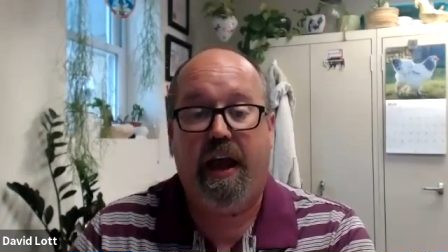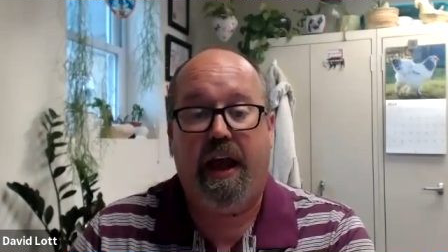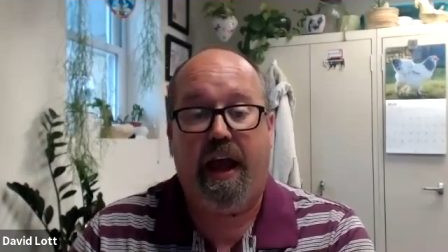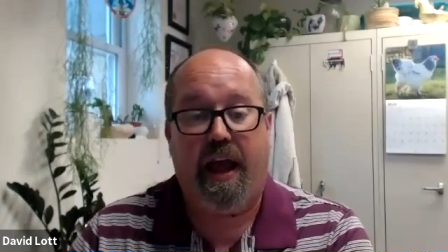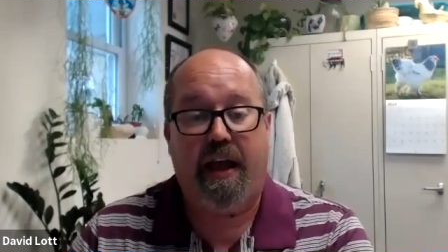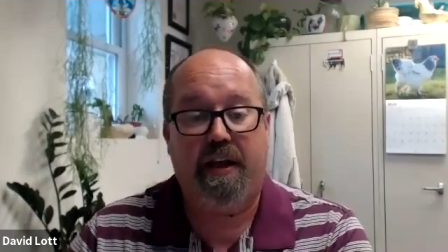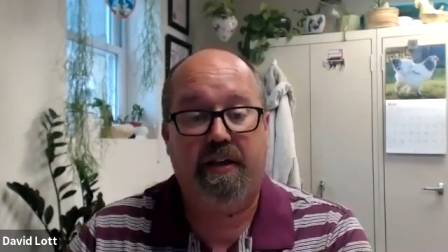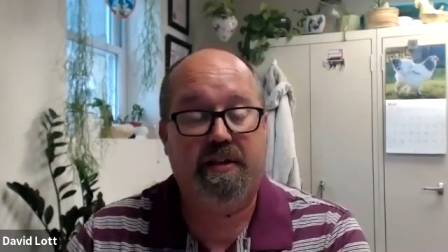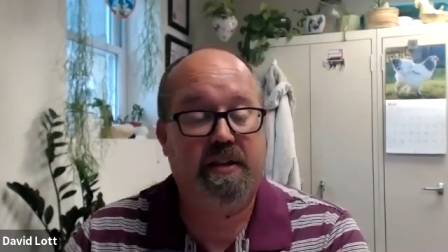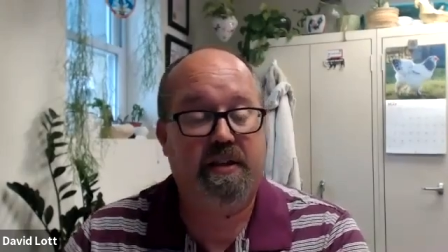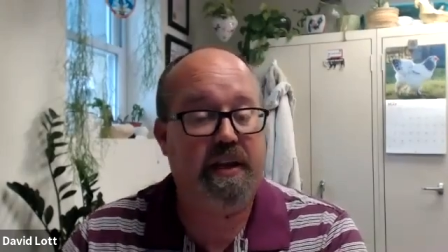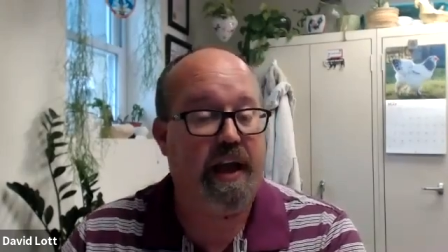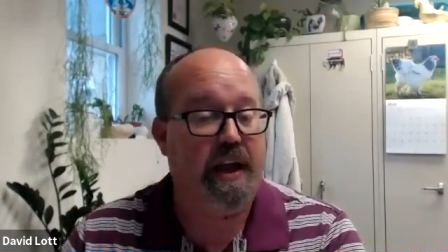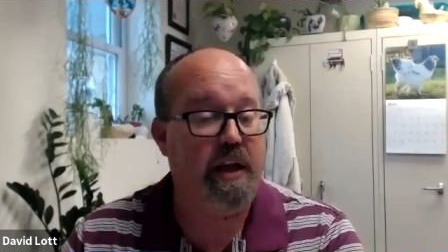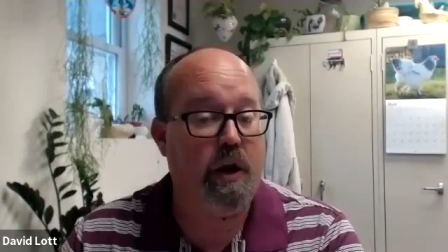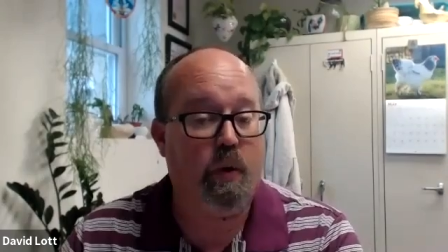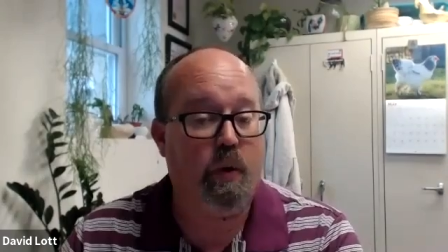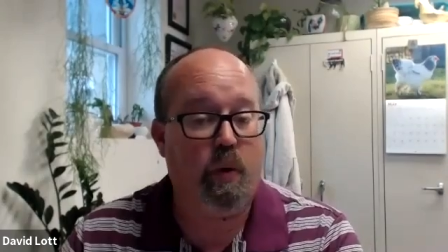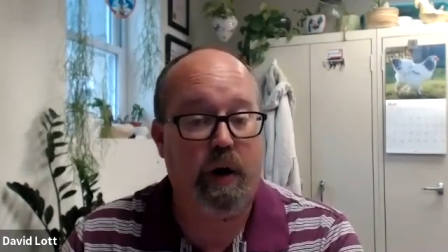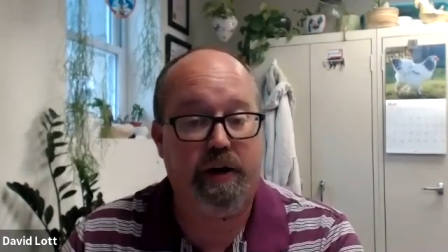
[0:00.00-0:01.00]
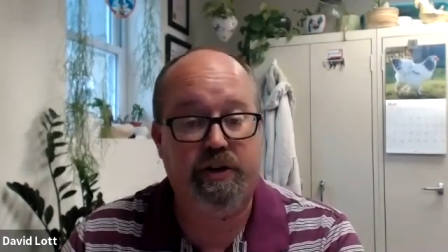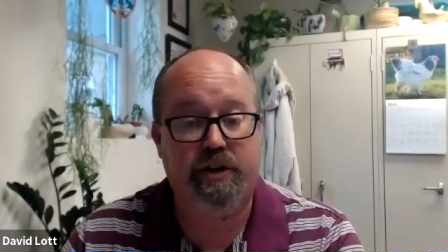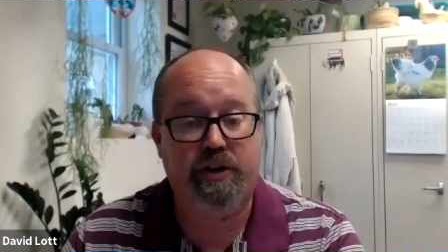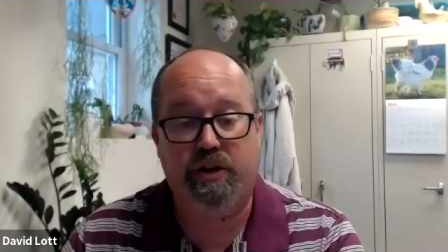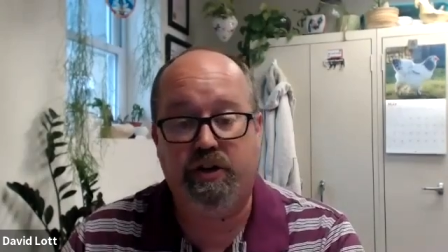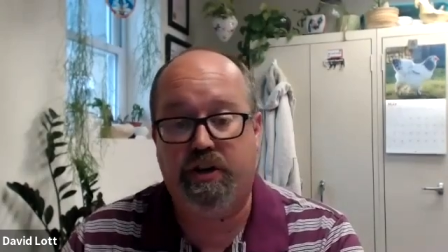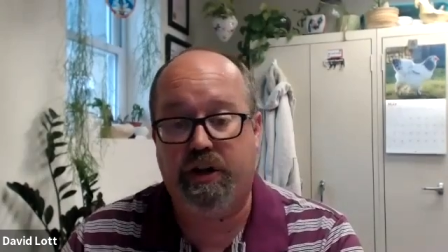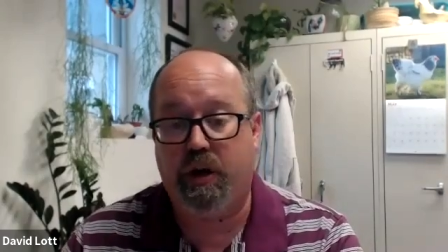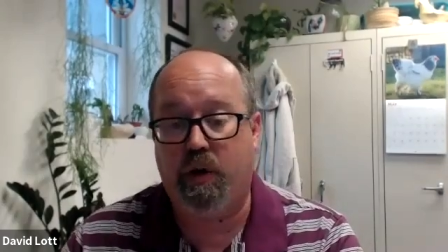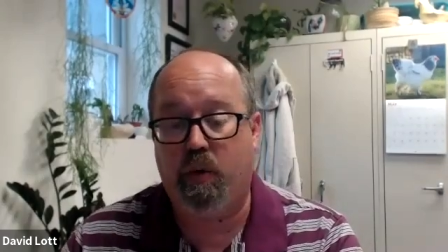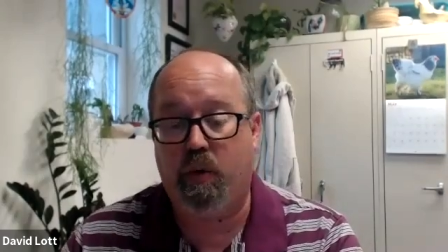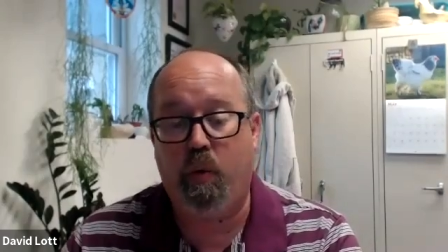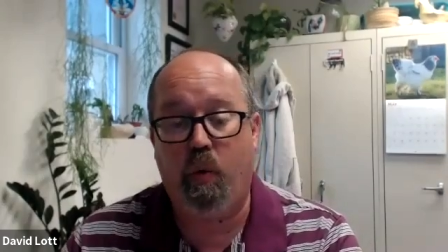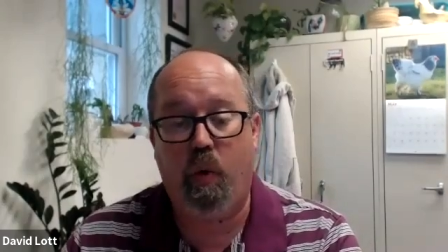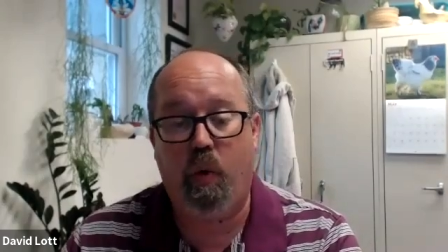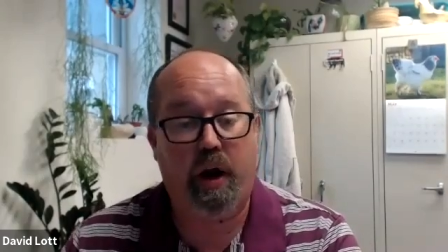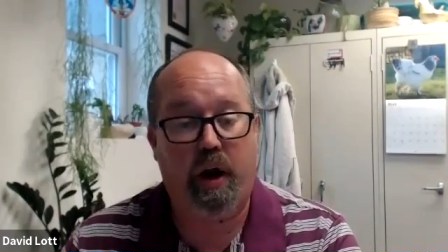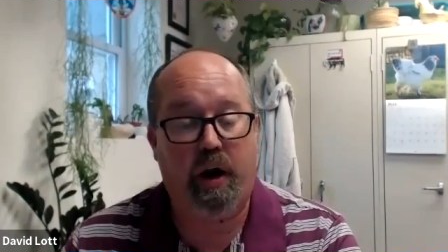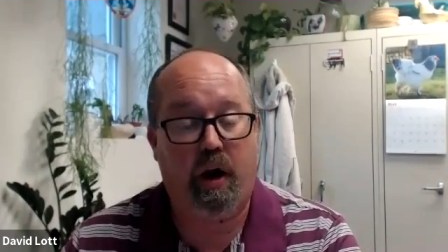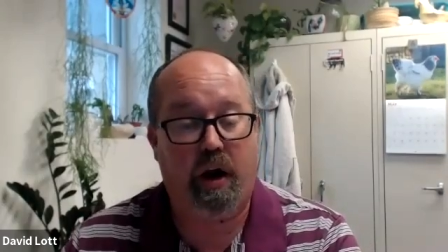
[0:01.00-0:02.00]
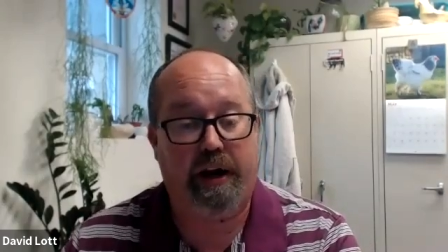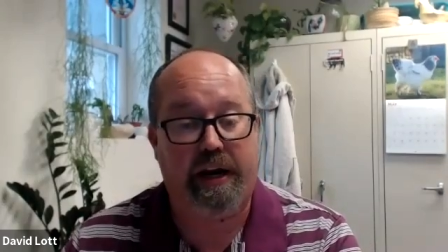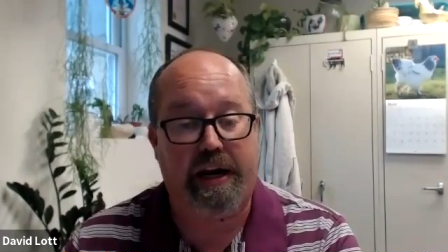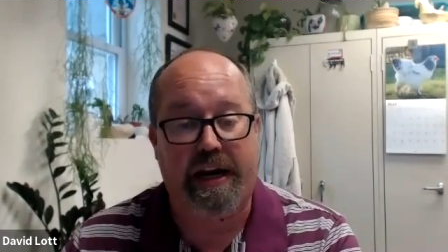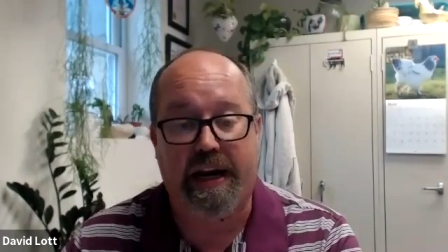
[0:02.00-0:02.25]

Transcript: Ask any questions that you want on